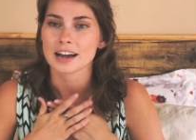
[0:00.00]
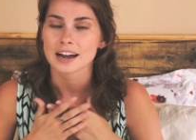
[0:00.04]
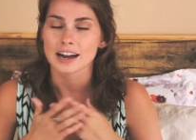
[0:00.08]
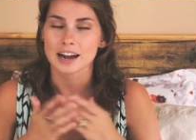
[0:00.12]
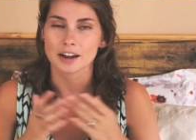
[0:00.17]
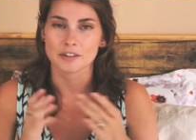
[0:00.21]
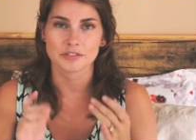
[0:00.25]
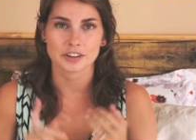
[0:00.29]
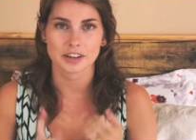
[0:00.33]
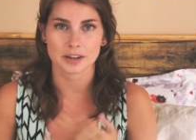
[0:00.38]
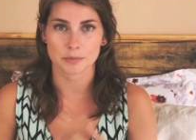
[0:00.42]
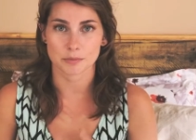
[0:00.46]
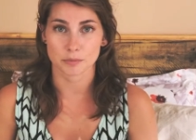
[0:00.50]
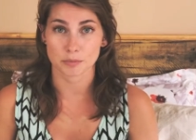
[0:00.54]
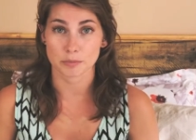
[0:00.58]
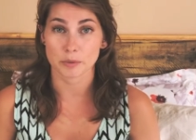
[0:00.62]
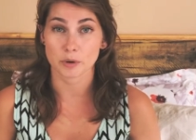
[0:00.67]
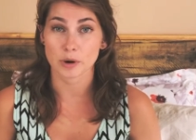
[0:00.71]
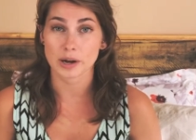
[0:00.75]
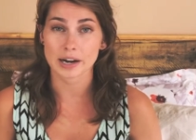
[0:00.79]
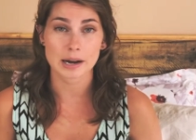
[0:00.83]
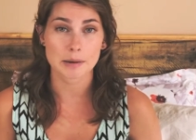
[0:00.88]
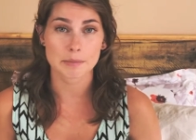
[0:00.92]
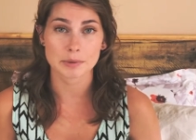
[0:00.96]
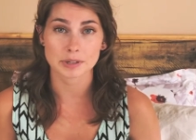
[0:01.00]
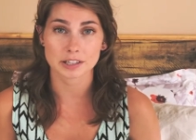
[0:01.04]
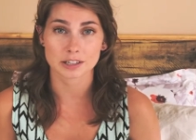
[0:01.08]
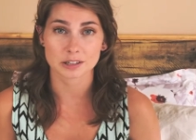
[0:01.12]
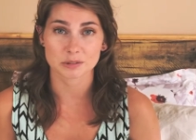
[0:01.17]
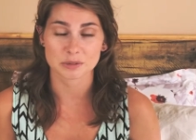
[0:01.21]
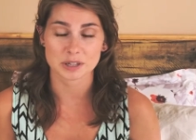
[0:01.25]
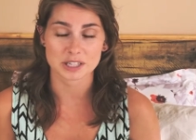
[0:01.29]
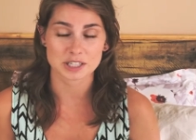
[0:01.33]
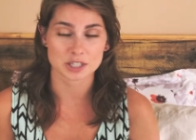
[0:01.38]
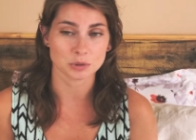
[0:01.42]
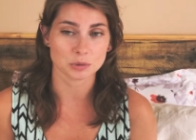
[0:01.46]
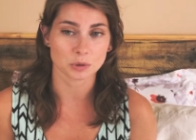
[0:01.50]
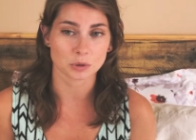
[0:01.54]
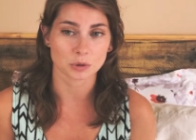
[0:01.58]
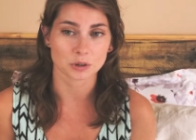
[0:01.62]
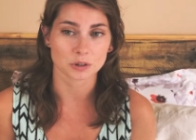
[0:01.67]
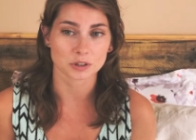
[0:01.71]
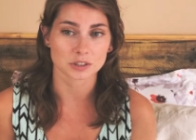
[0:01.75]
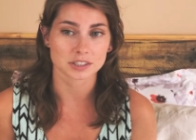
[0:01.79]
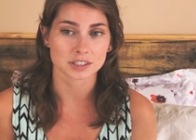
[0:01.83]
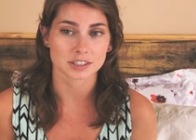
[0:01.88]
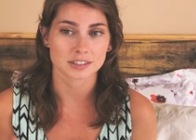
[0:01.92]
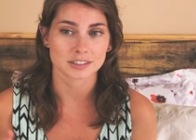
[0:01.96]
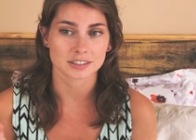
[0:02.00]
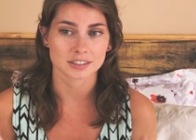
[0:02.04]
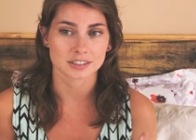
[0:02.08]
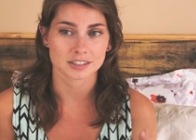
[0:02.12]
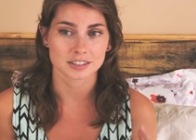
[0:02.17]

I feel like, one, I'm a little bit too old